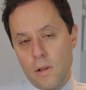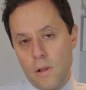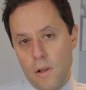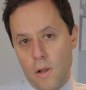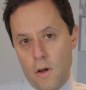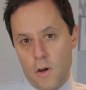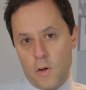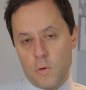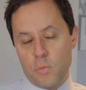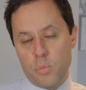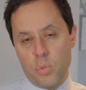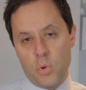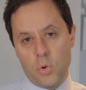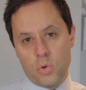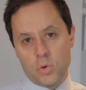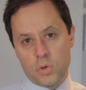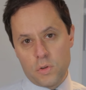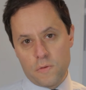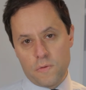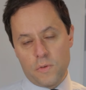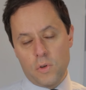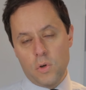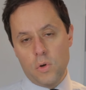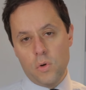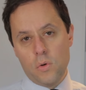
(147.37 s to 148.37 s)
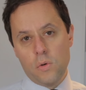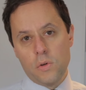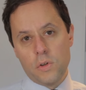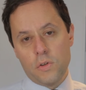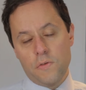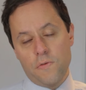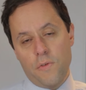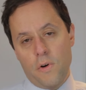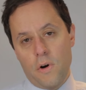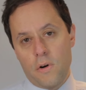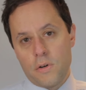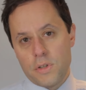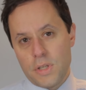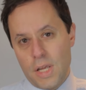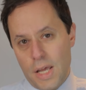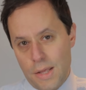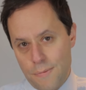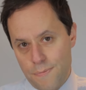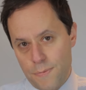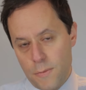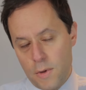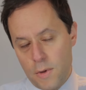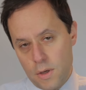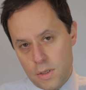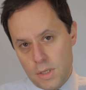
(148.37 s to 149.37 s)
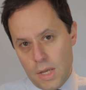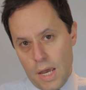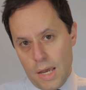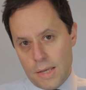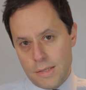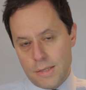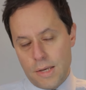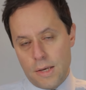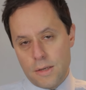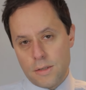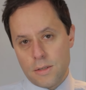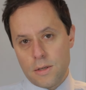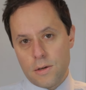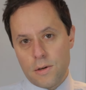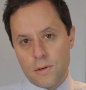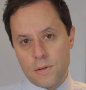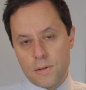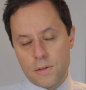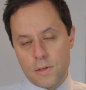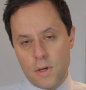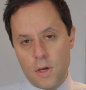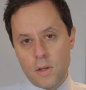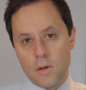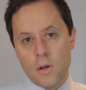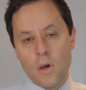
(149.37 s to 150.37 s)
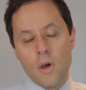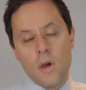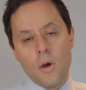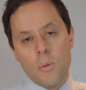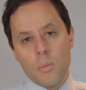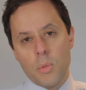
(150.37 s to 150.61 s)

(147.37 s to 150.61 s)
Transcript: last port of call as far as assets are concerned,